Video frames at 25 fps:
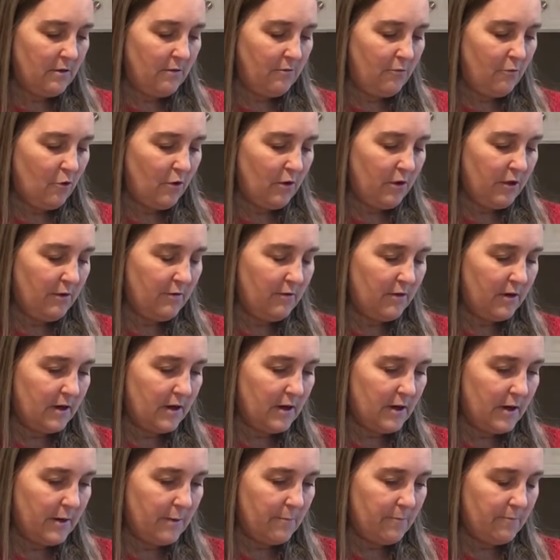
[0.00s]
1/4 of a
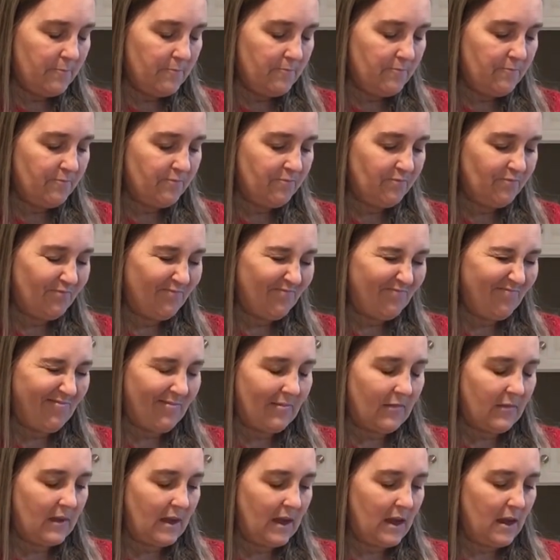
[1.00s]
cup,
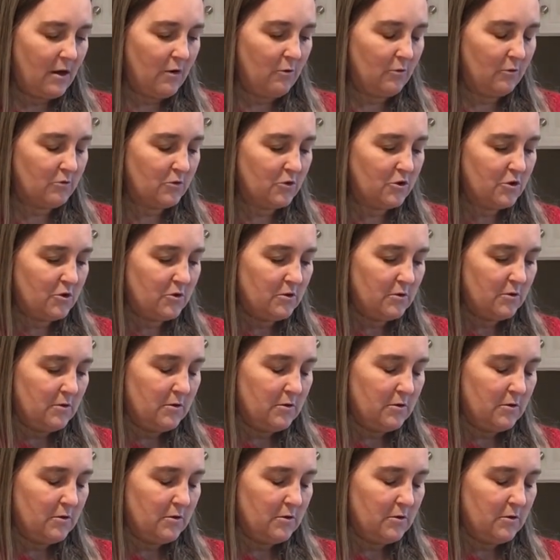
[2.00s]
ouch,